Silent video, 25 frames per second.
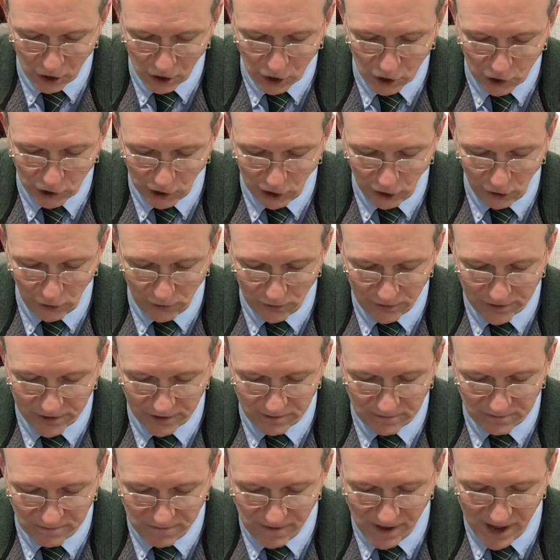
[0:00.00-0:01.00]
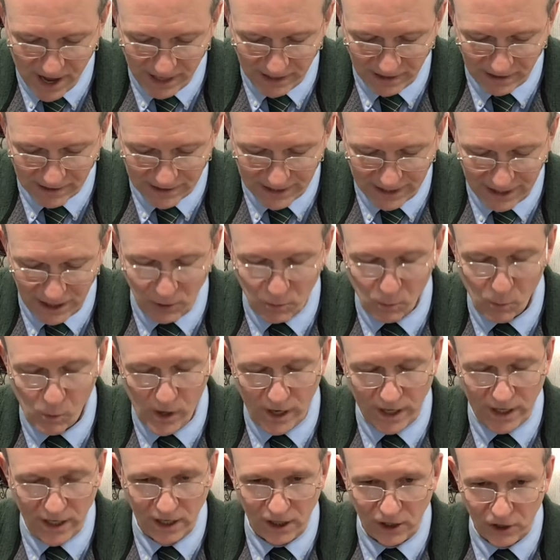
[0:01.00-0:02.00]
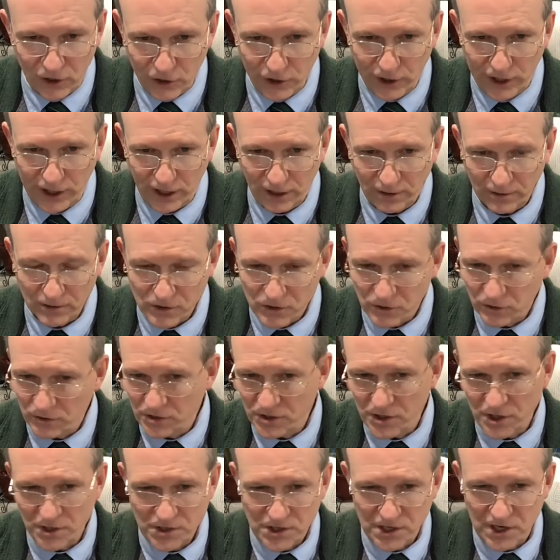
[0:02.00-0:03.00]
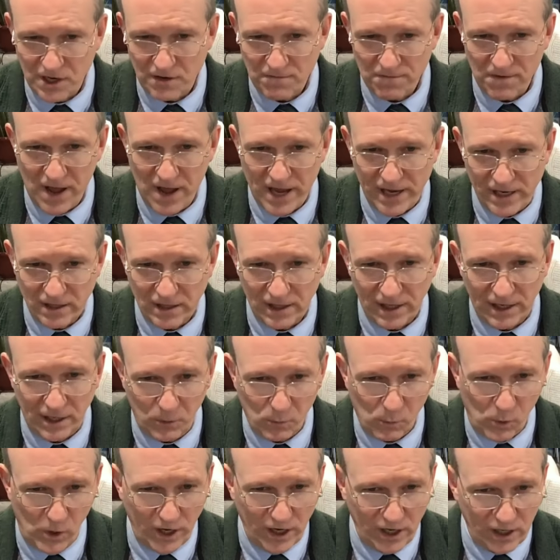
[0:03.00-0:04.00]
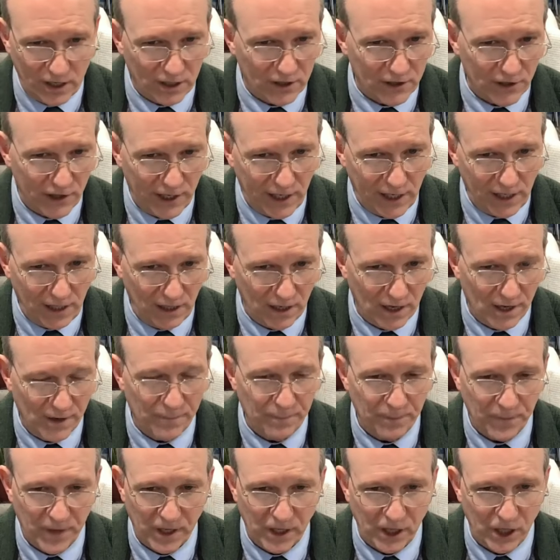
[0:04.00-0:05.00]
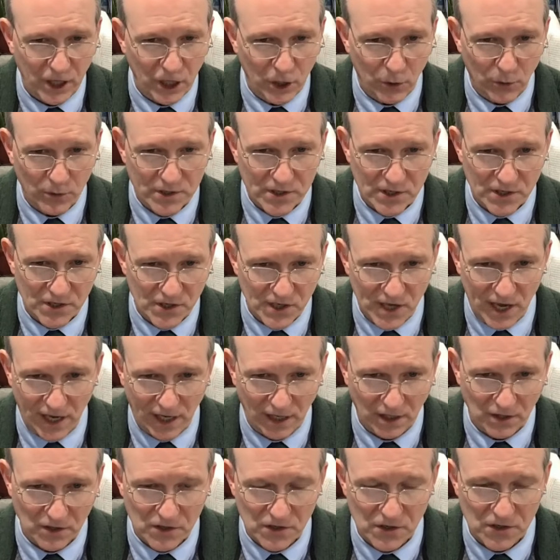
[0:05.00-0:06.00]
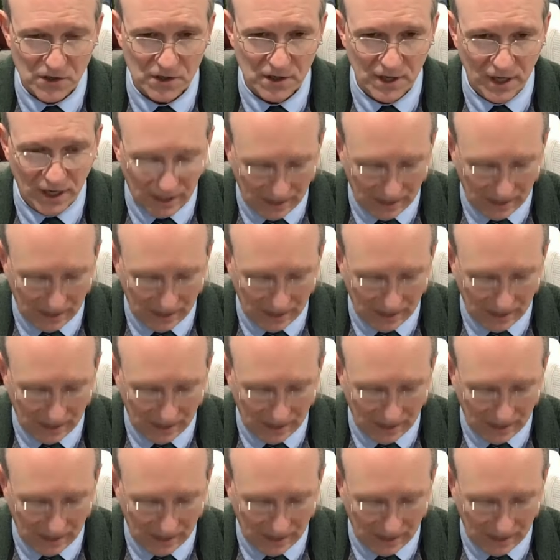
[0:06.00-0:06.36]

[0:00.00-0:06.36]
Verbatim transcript: clothed in fine linen, white and clean. As soon as you see fine linen, white and clean, you know it's the saints.